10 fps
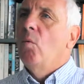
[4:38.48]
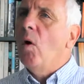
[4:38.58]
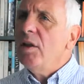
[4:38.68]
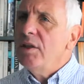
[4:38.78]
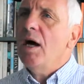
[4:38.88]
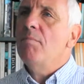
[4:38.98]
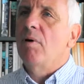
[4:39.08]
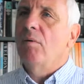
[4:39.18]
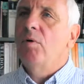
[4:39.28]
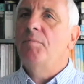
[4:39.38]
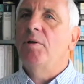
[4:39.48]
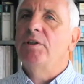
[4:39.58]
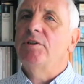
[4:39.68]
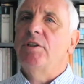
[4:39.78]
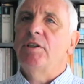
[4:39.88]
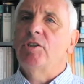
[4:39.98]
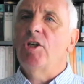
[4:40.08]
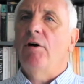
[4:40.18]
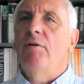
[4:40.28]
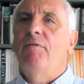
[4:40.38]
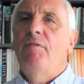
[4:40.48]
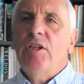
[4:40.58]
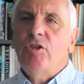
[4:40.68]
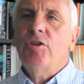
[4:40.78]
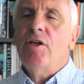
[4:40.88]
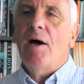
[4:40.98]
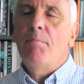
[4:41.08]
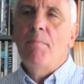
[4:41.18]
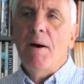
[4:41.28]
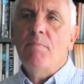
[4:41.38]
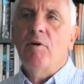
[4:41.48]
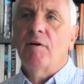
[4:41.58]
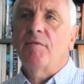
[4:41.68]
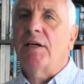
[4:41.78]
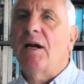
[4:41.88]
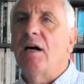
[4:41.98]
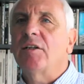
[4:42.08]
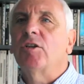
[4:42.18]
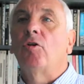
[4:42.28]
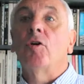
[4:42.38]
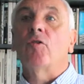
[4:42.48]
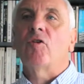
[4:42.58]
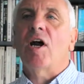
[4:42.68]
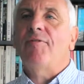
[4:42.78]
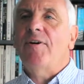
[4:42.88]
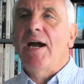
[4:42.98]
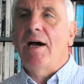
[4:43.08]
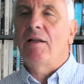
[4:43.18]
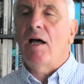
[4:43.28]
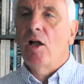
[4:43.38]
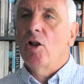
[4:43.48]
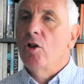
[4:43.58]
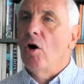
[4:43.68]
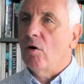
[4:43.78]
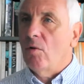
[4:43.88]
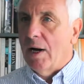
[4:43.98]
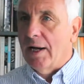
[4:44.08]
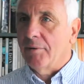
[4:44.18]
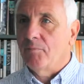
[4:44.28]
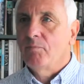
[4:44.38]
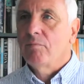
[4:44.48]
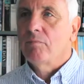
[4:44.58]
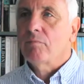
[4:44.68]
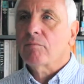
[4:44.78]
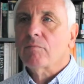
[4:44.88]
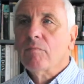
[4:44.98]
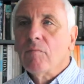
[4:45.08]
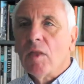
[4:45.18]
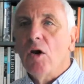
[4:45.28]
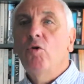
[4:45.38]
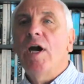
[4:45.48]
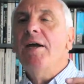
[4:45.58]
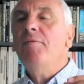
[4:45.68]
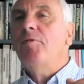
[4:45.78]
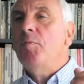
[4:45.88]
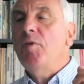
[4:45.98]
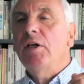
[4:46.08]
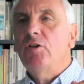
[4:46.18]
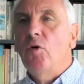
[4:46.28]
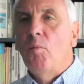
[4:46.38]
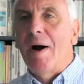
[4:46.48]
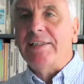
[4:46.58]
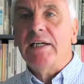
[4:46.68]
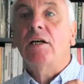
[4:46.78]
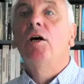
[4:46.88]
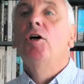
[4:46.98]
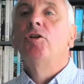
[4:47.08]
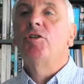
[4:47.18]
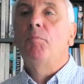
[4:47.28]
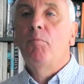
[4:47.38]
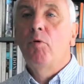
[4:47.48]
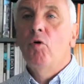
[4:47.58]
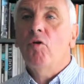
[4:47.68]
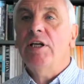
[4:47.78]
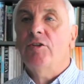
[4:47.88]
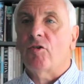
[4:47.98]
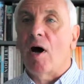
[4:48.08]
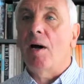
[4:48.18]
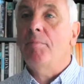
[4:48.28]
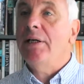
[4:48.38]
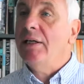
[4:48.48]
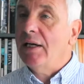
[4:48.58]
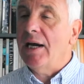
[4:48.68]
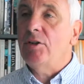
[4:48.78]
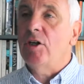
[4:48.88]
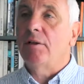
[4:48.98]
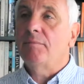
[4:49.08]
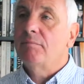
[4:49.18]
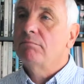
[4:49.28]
One number we put into the show featured a member of the cast called Raphael Lokwang, who came from the nomadic Samburu tribe in Kenya.